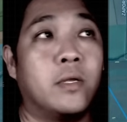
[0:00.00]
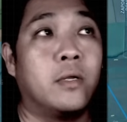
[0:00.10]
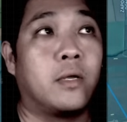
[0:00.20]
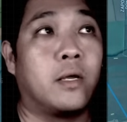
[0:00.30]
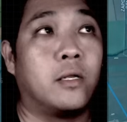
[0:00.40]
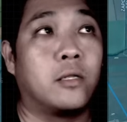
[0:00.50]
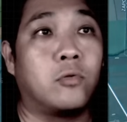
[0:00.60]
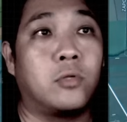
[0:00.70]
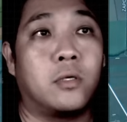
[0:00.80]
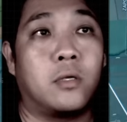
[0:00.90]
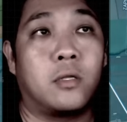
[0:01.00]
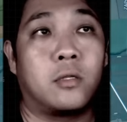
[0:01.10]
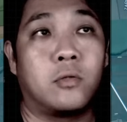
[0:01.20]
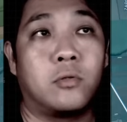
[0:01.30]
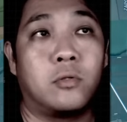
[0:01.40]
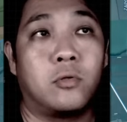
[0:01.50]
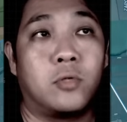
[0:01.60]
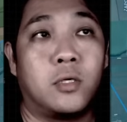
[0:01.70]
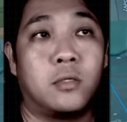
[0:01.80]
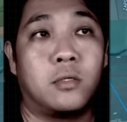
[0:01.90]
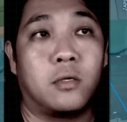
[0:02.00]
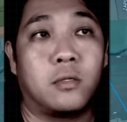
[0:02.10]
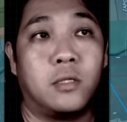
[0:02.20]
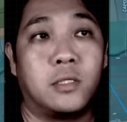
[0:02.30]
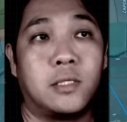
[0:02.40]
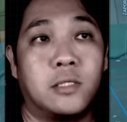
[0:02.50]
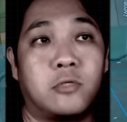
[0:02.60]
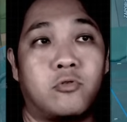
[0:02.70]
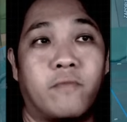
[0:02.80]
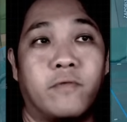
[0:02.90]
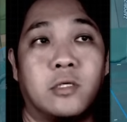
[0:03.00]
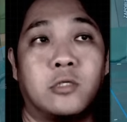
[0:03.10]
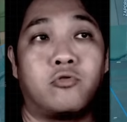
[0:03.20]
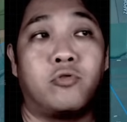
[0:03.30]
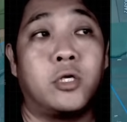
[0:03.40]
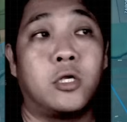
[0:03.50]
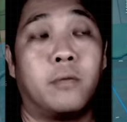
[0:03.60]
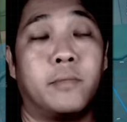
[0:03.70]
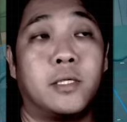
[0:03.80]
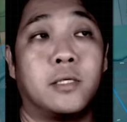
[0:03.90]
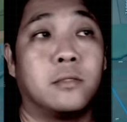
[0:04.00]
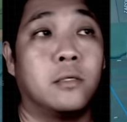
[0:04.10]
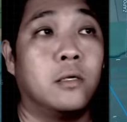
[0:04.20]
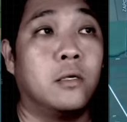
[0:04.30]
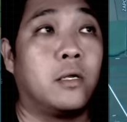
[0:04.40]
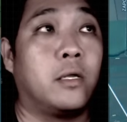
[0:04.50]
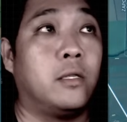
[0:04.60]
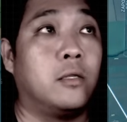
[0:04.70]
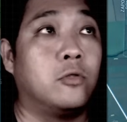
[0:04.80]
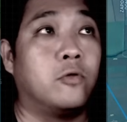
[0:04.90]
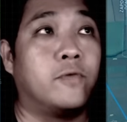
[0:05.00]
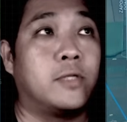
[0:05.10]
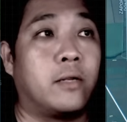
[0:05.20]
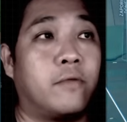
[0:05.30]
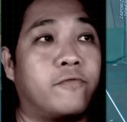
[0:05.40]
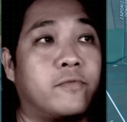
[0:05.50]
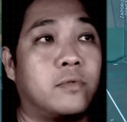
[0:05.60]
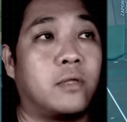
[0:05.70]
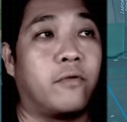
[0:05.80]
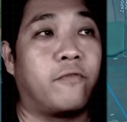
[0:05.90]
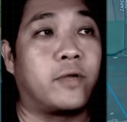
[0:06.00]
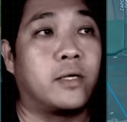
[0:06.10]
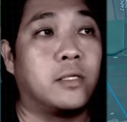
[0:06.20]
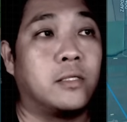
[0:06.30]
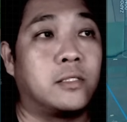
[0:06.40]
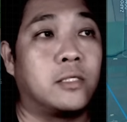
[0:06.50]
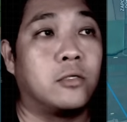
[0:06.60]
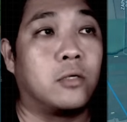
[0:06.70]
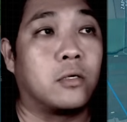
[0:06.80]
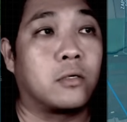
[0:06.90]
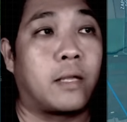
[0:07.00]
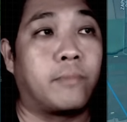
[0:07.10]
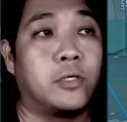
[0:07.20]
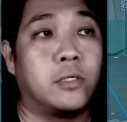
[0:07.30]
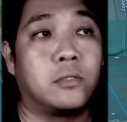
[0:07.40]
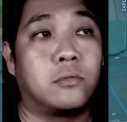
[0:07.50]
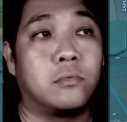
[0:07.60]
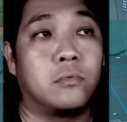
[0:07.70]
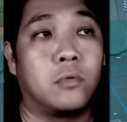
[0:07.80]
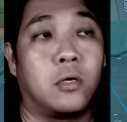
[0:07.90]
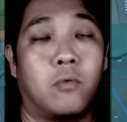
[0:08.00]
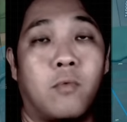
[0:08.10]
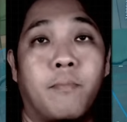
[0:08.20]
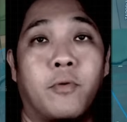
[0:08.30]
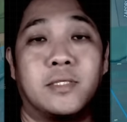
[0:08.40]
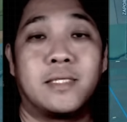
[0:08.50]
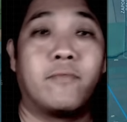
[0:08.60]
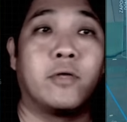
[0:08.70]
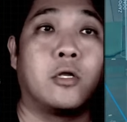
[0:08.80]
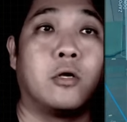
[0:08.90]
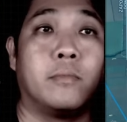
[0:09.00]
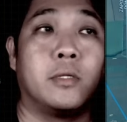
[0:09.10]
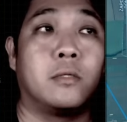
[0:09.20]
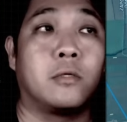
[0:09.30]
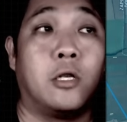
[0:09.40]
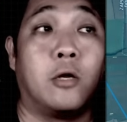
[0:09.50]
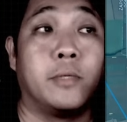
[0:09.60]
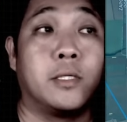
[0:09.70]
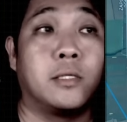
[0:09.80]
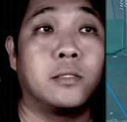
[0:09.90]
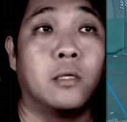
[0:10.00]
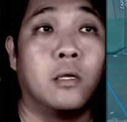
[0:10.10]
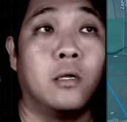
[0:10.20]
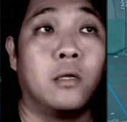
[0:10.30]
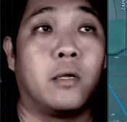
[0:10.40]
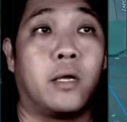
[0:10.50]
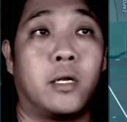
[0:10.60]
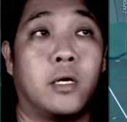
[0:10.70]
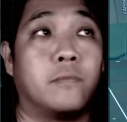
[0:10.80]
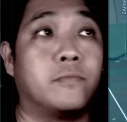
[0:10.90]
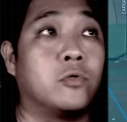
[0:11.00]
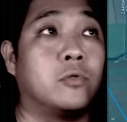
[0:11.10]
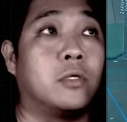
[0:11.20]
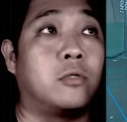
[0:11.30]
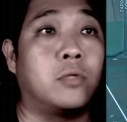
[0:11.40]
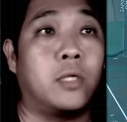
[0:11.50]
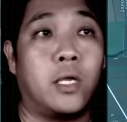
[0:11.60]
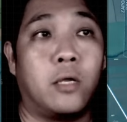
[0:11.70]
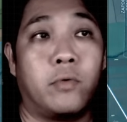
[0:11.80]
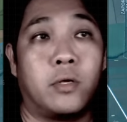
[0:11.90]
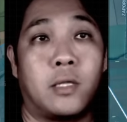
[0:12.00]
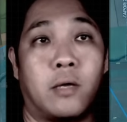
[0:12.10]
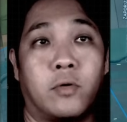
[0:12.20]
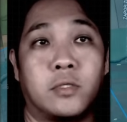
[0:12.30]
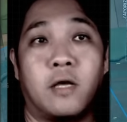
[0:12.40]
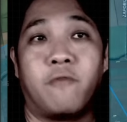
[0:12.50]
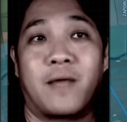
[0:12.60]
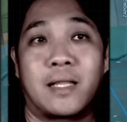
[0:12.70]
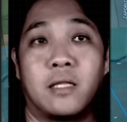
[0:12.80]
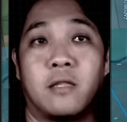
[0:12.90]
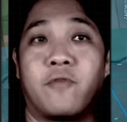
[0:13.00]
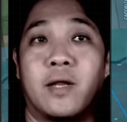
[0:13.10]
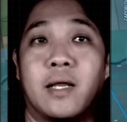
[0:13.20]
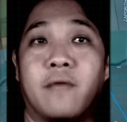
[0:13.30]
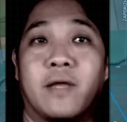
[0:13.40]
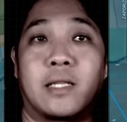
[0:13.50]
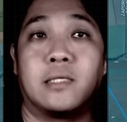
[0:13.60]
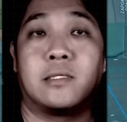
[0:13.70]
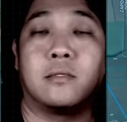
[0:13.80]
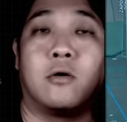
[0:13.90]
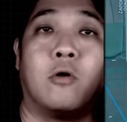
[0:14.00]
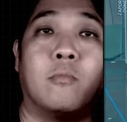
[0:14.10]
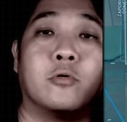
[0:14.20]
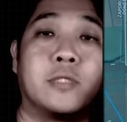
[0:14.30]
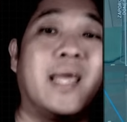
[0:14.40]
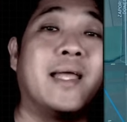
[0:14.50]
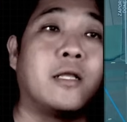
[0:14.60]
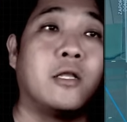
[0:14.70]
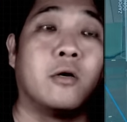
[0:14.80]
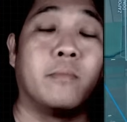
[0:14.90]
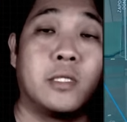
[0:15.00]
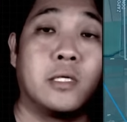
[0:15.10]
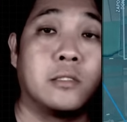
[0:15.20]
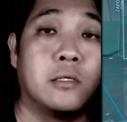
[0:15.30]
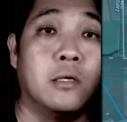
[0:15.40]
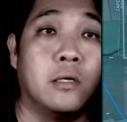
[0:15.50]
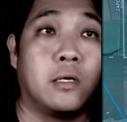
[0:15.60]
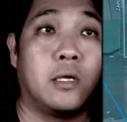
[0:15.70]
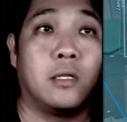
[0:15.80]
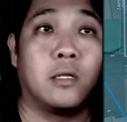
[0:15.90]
And the distance traveled is 3 kilometers. In the Novodarivka, the distance captured is 1.7 kilometers. And so the total area that was affected, the front line affected, is almost 8 kilometers in